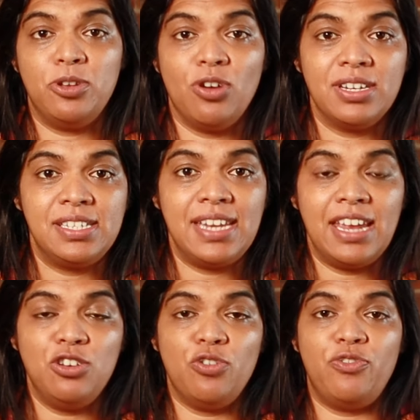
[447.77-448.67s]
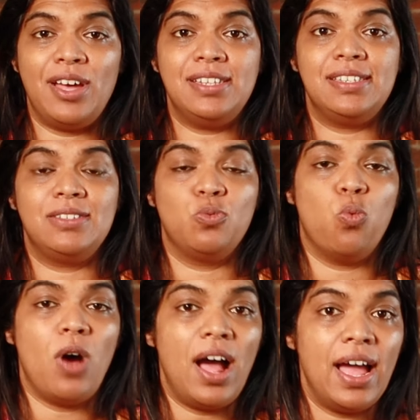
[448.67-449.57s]
you understand your funds,
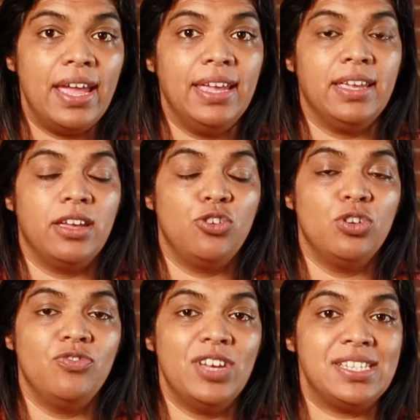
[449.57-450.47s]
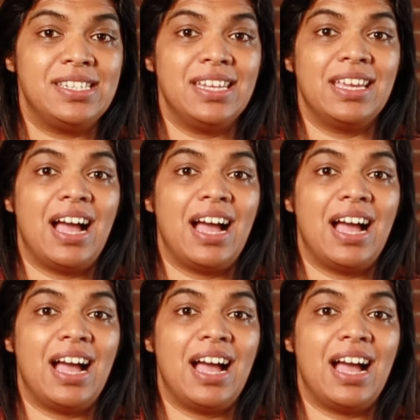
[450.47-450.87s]
why you're investing,